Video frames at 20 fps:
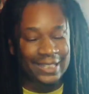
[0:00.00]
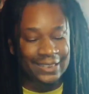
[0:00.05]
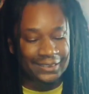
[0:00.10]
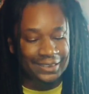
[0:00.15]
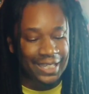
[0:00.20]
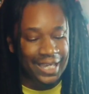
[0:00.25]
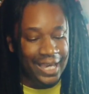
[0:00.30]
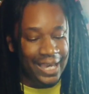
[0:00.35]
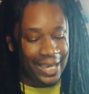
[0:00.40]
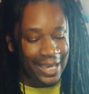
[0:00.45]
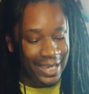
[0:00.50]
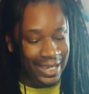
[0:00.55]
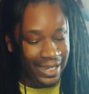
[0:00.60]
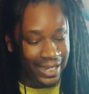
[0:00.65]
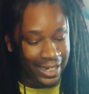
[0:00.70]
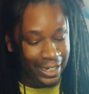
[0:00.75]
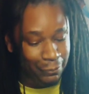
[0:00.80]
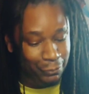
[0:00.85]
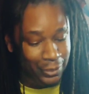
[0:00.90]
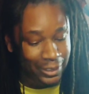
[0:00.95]
this,
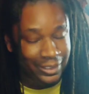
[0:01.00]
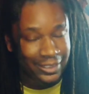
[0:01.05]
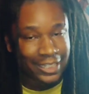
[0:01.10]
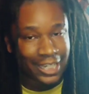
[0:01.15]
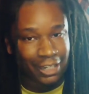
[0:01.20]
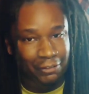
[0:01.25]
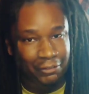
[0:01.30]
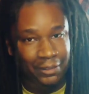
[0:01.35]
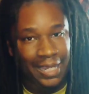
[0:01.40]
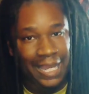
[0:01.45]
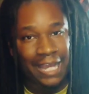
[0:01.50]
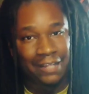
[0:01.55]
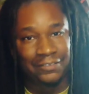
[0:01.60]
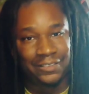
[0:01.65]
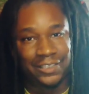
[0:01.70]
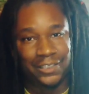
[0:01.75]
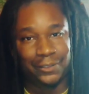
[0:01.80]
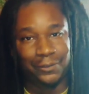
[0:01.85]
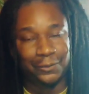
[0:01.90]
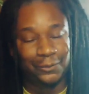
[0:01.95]
and we definitely have
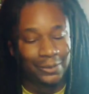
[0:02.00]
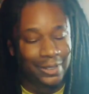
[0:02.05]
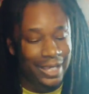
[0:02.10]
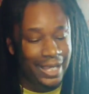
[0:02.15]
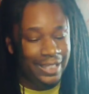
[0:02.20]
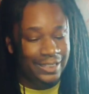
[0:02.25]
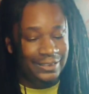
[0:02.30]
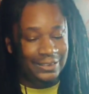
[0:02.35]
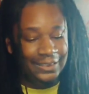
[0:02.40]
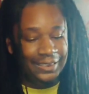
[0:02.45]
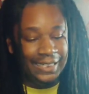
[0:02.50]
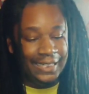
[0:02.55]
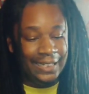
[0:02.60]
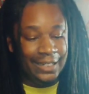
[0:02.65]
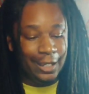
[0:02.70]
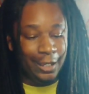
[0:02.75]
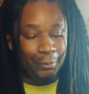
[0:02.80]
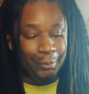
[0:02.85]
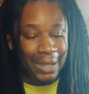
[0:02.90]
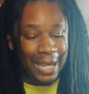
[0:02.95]
to
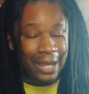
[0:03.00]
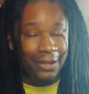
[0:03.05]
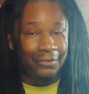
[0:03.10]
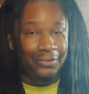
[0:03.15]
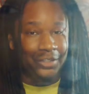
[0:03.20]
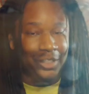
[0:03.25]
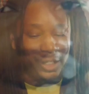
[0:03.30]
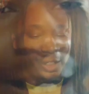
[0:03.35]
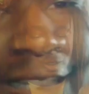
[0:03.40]
see about those.